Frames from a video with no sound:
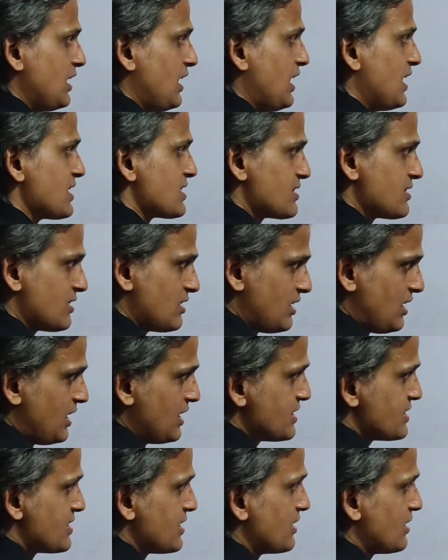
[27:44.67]
as
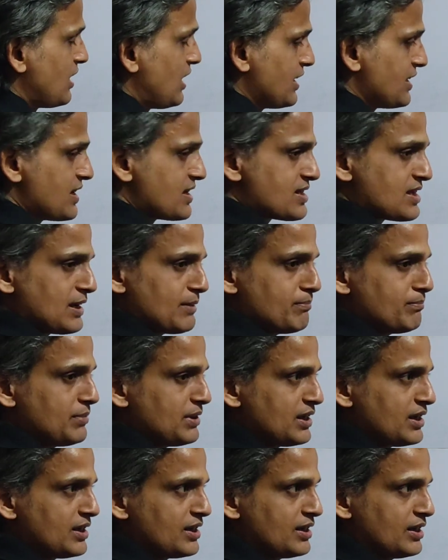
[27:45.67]
I said,
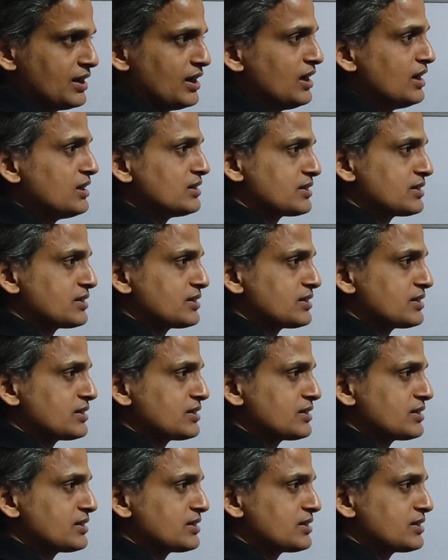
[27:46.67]
ISMB